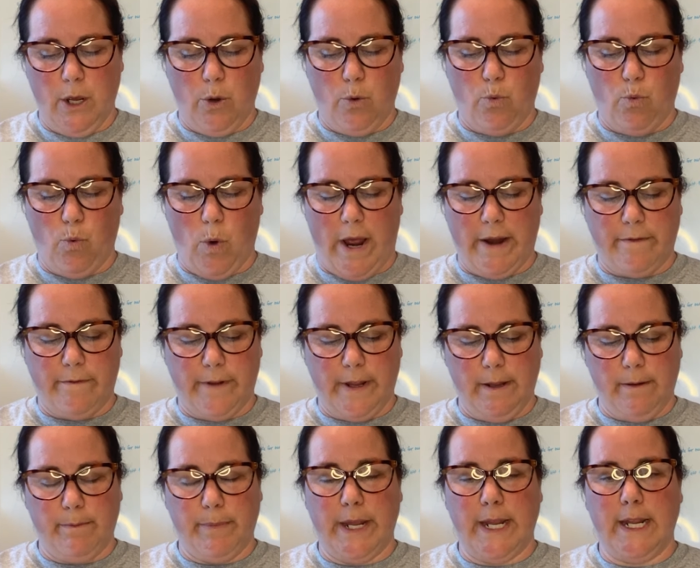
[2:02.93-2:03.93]
wet
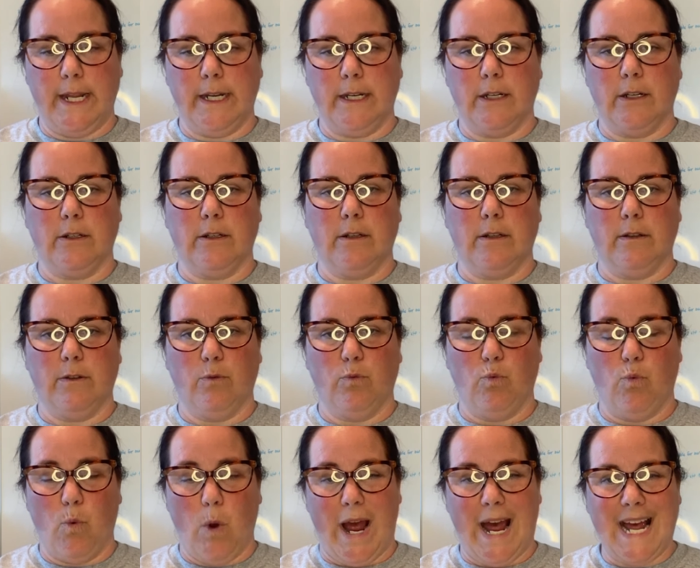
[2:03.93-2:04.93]
paint,
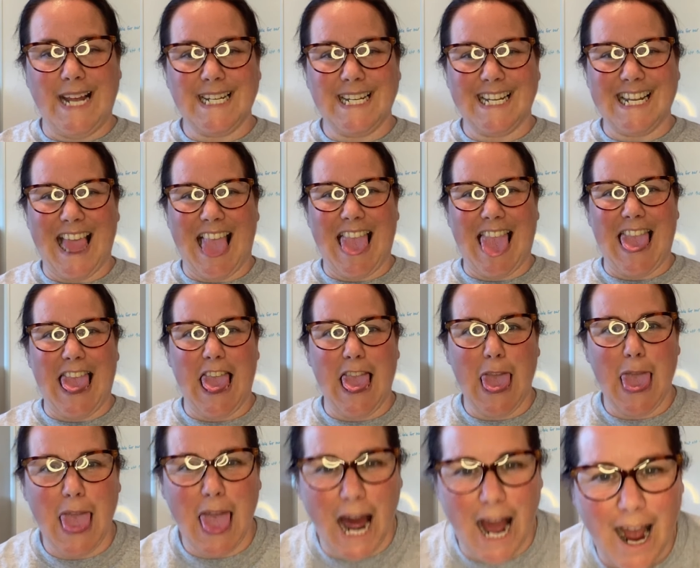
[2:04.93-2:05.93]
wet.
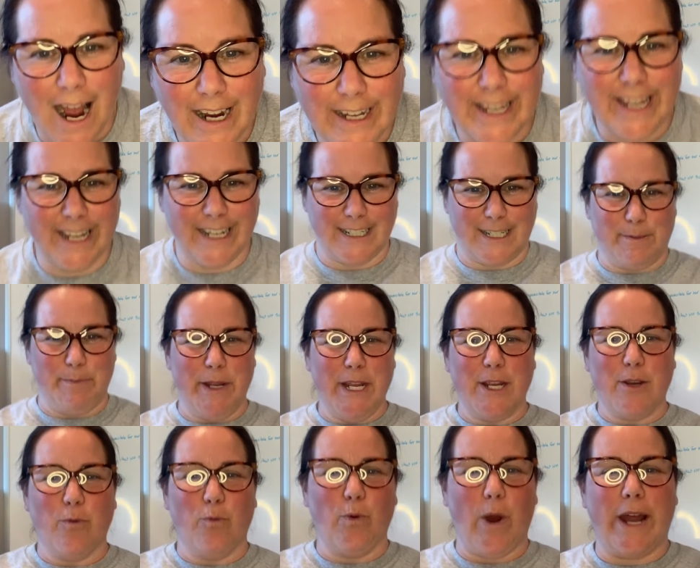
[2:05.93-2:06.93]
Ugh, I can't
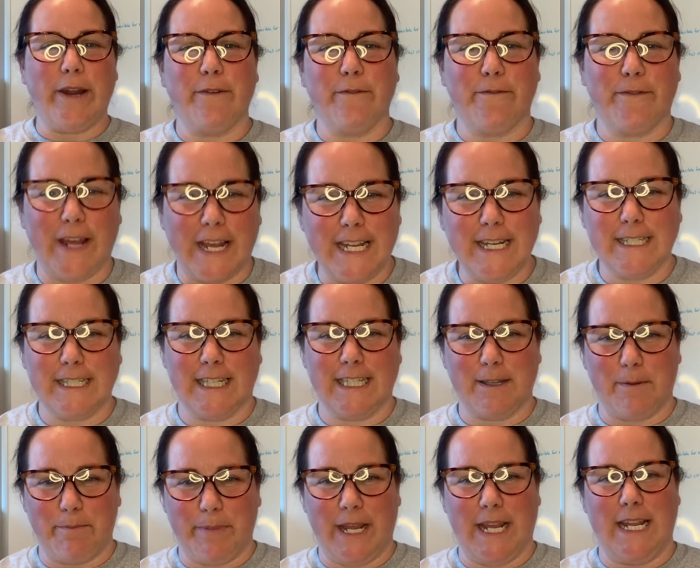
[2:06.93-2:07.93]
speak. Wet
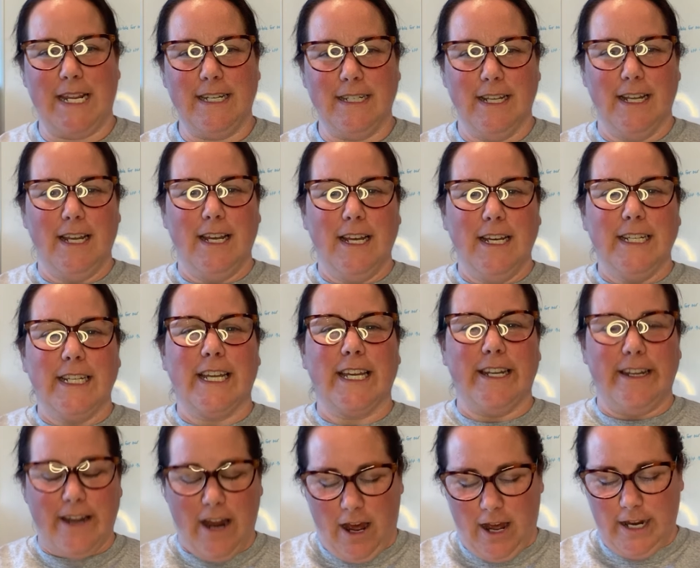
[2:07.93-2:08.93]
face paint
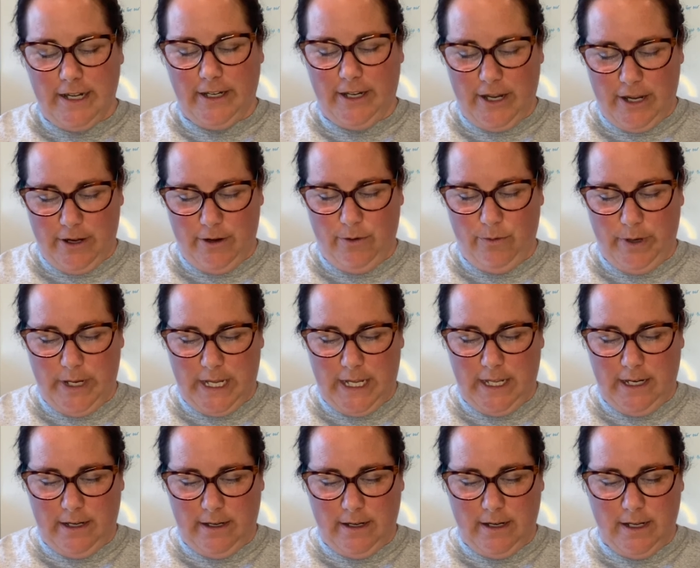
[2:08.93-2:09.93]
cannot go
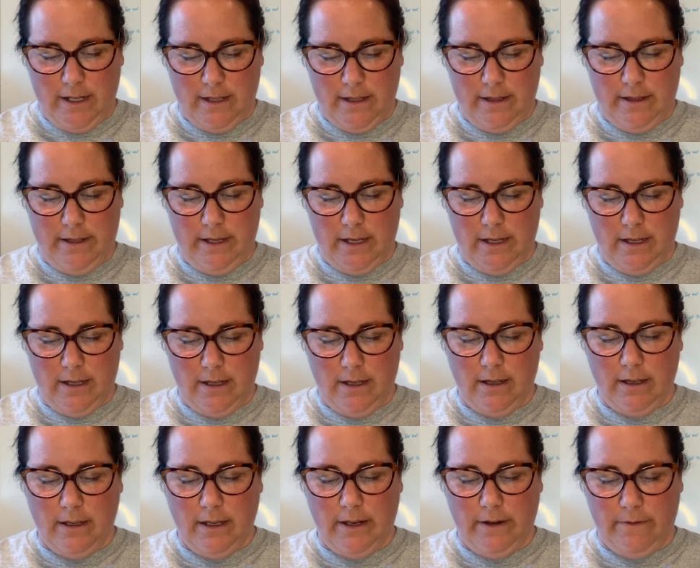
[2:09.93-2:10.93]
in
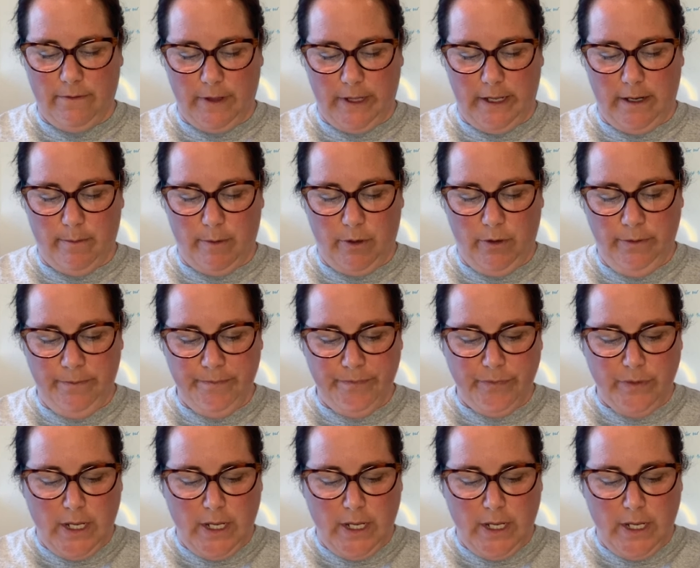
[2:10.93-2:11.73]
the inflatable.